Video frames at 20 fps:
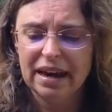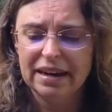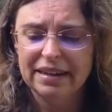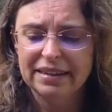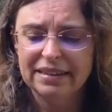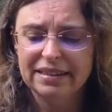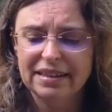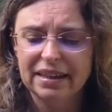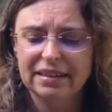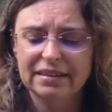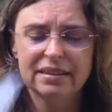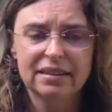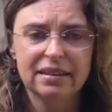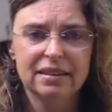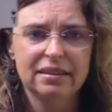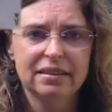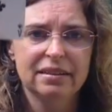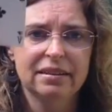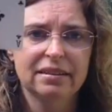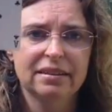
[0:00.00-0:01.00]
And it
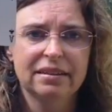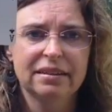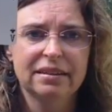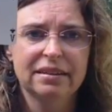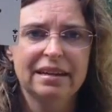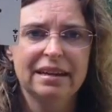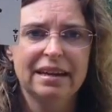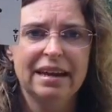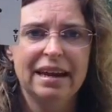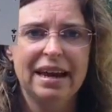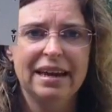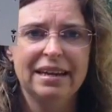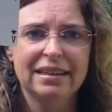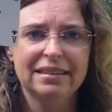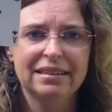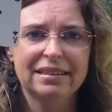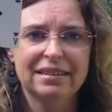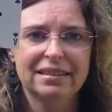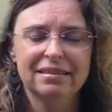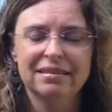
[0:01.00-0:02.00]
says
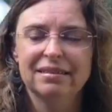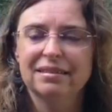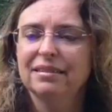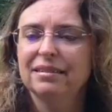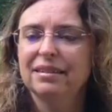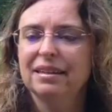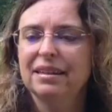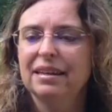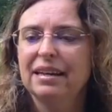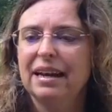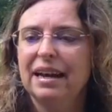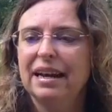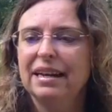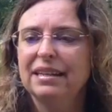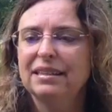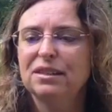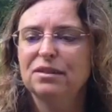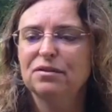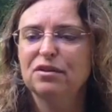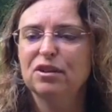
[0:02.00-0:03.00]

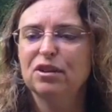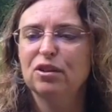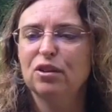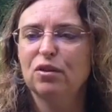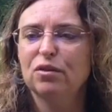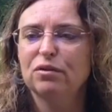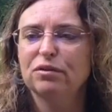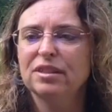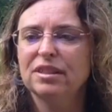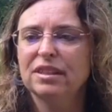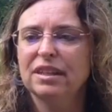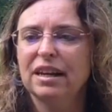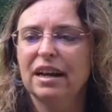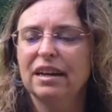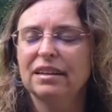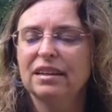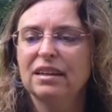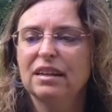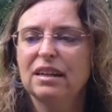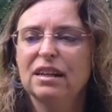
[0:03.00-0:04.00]
Ace of Clovers
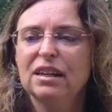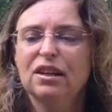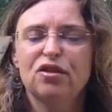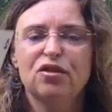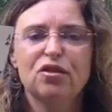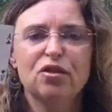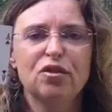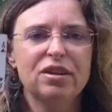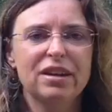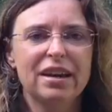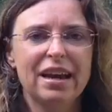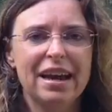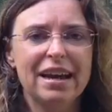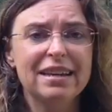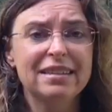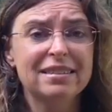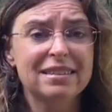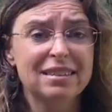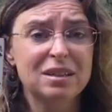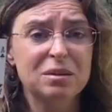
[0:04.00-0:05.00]
again. So the
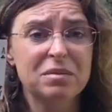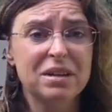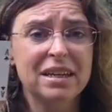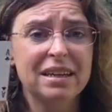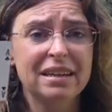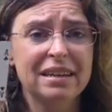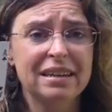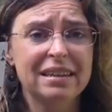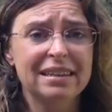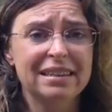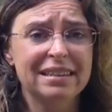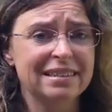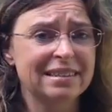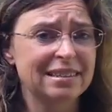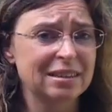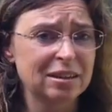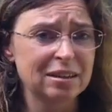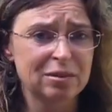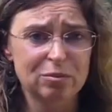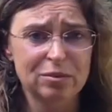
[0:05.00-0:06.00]
Ace to me
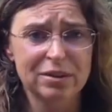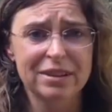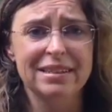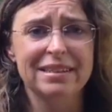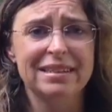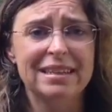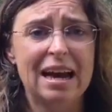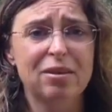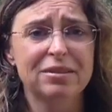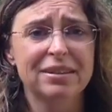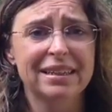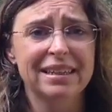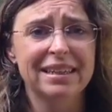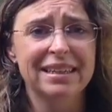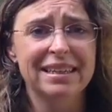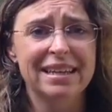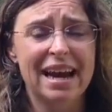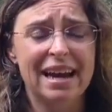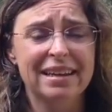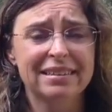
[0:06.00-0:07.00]
is a
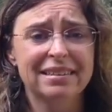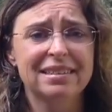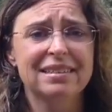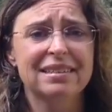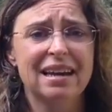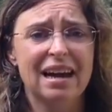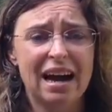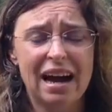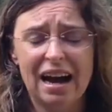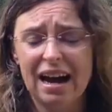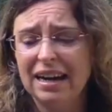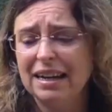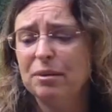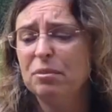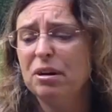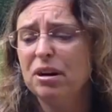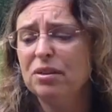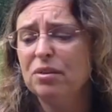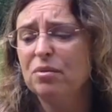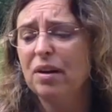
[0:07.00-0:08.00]
resounding yes. I
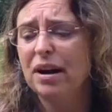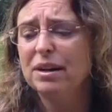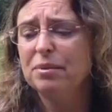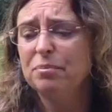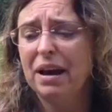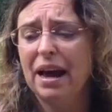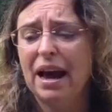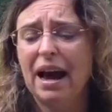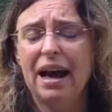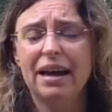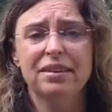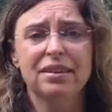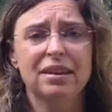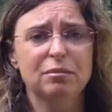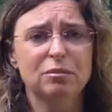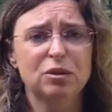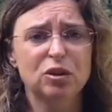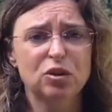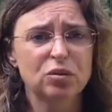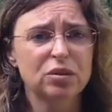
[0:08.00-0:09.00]
am on the right path.
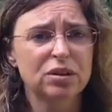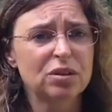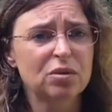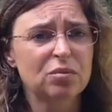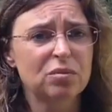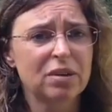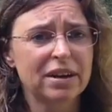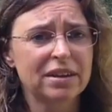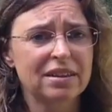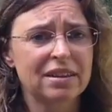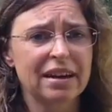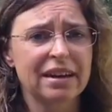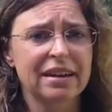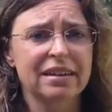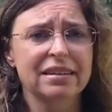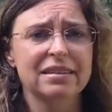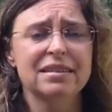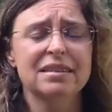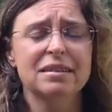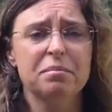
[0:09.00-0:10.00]
I'm doing the right
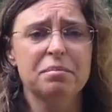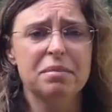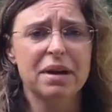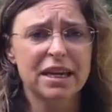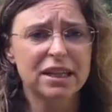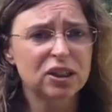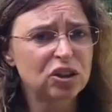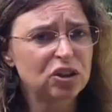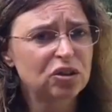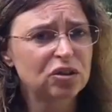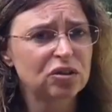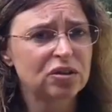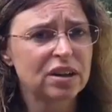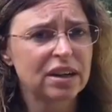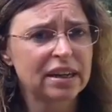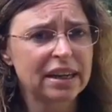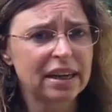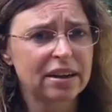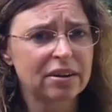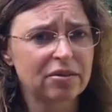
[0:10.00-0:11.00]
things. I'm making sure that
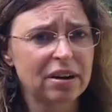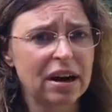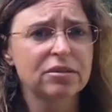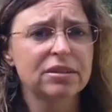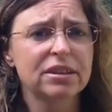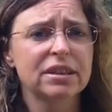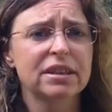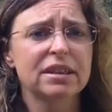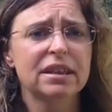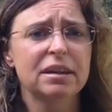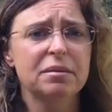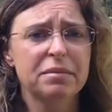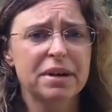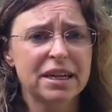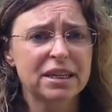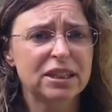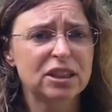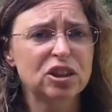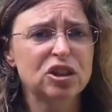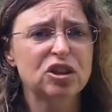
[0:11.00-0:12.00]
I get grounded. I'm
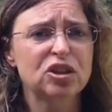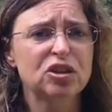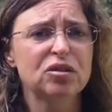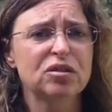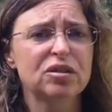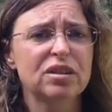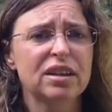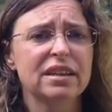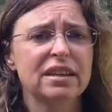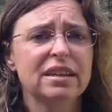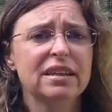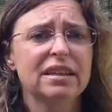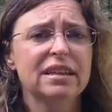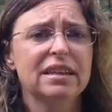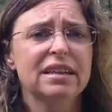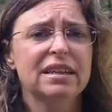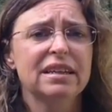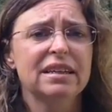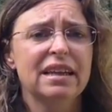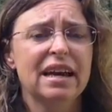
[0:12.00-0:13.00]
making sure
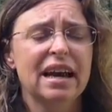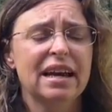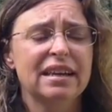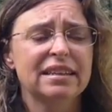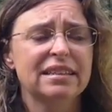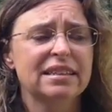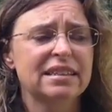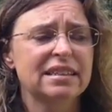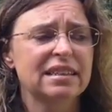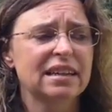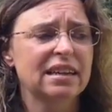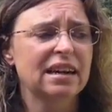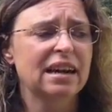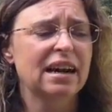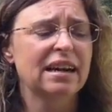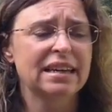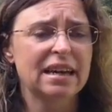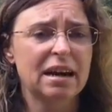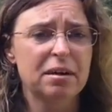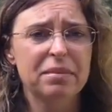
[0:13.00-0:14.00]
that
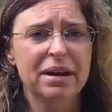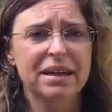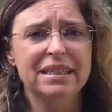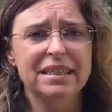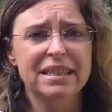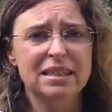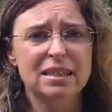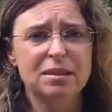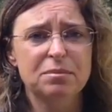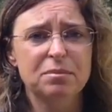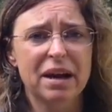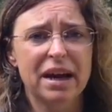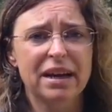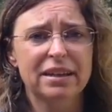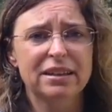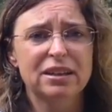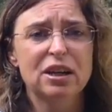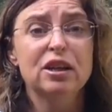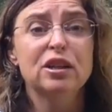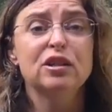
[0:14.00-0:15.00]
I get my needs
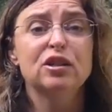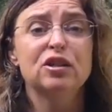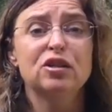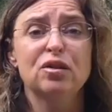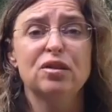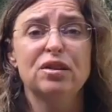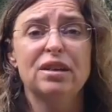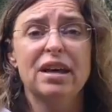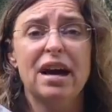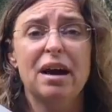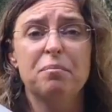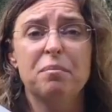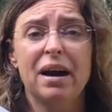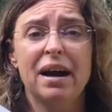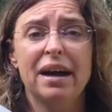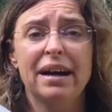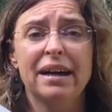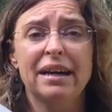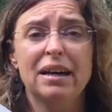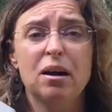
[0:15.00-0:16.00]
met, so that
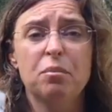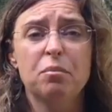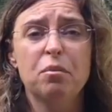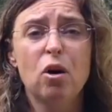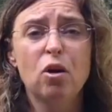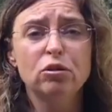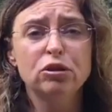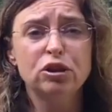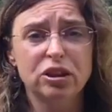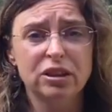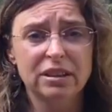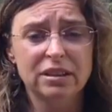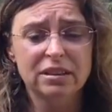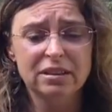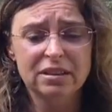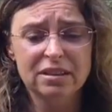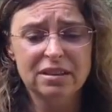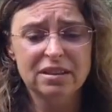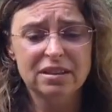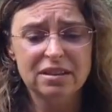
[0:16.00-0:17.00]
my
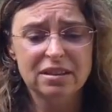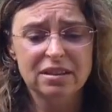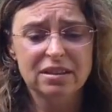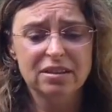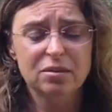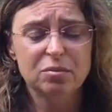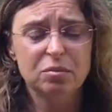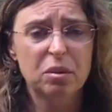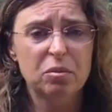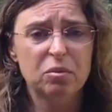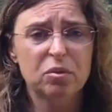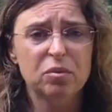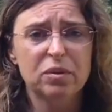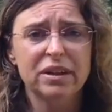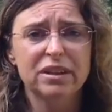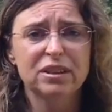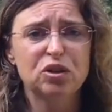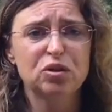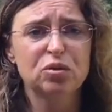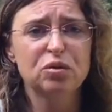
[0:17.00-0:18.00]
emotions, remember
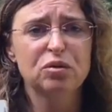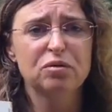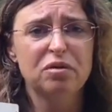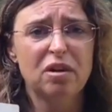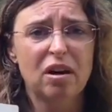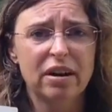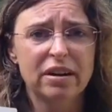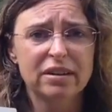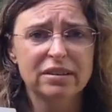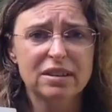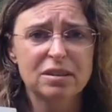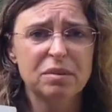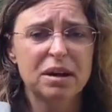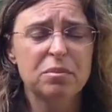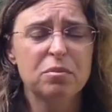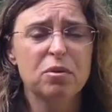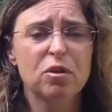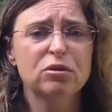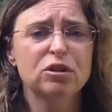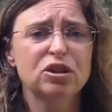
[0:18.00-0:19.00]
we had Two of Hearts, my
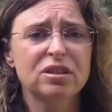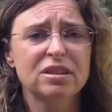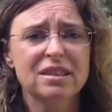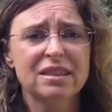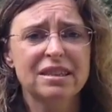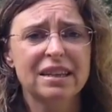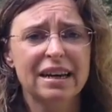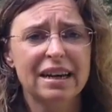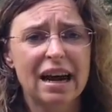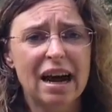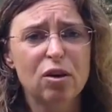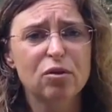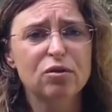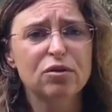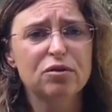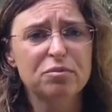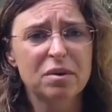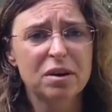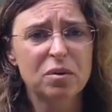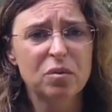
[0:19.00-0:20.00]
emotions get out
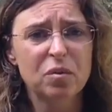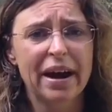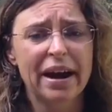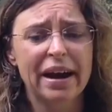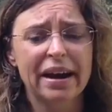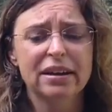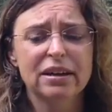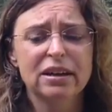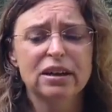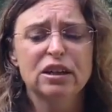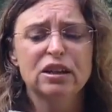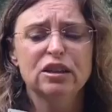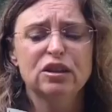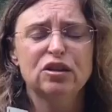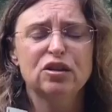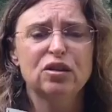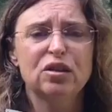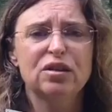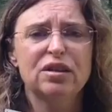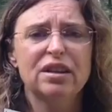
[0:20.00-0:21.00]
of my way
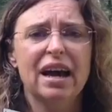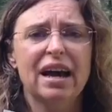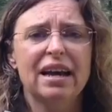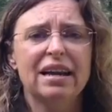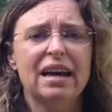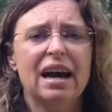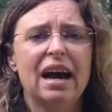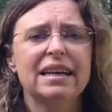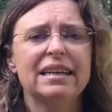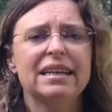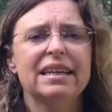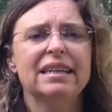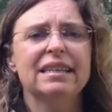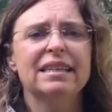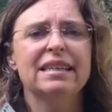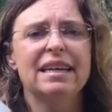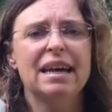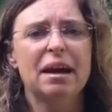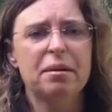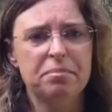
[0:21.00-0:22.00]
so that I
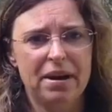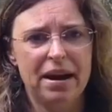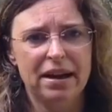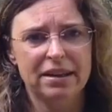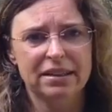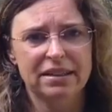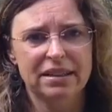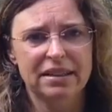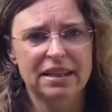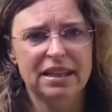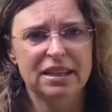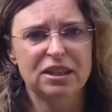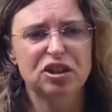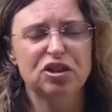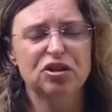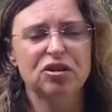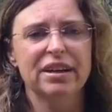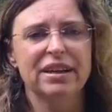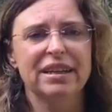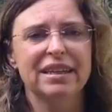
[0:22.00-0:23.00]
can get back to
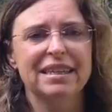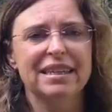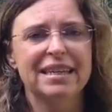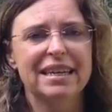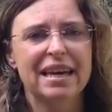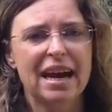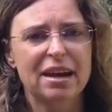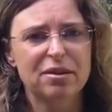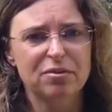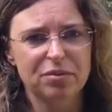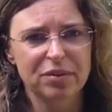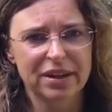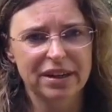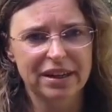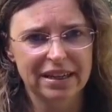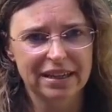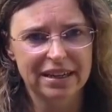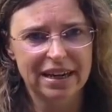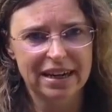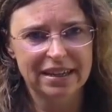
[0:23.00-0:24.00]
nature. I can get
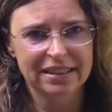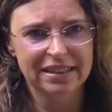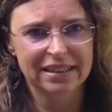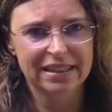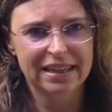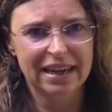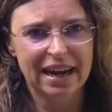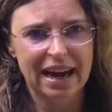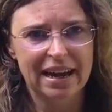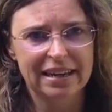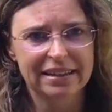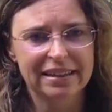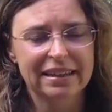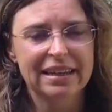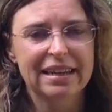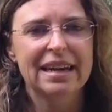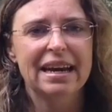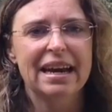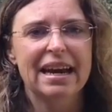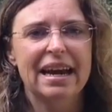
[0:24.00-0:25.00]
reconnected again
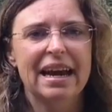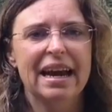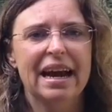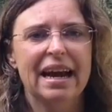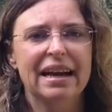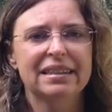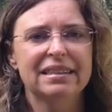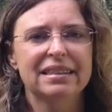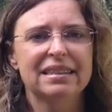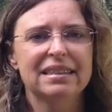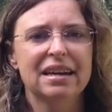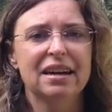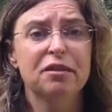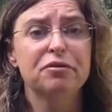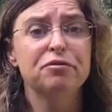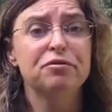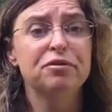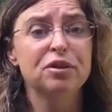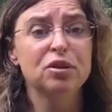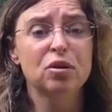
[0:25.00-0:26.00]
and
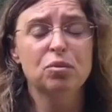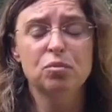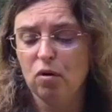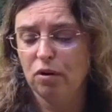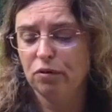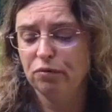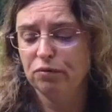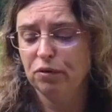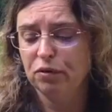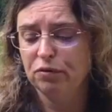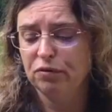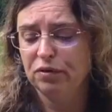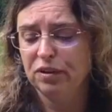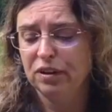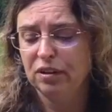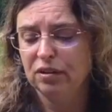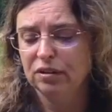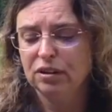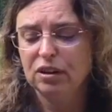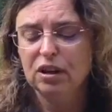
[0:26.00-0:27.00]
feel more
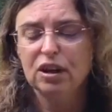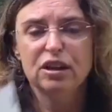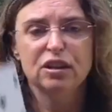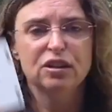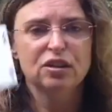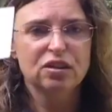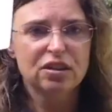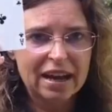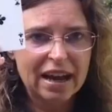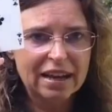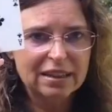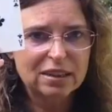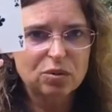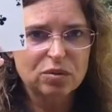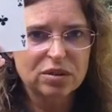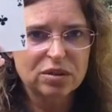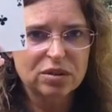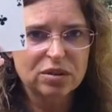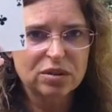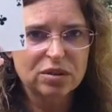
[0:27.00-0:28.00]
fulfilled. So that's
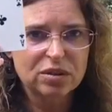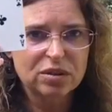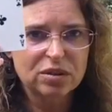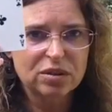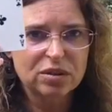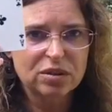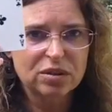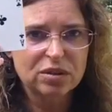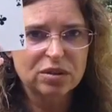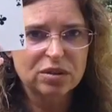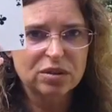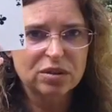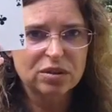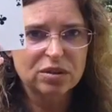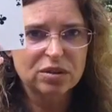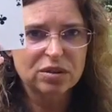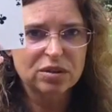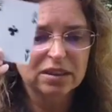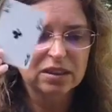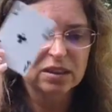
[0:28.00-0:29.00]
what this
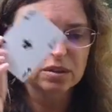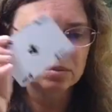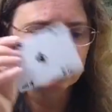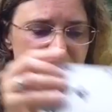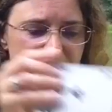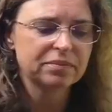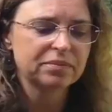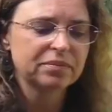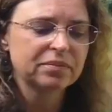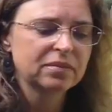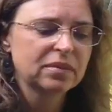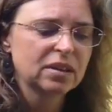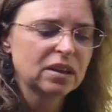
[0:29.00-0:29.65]
would mean to me.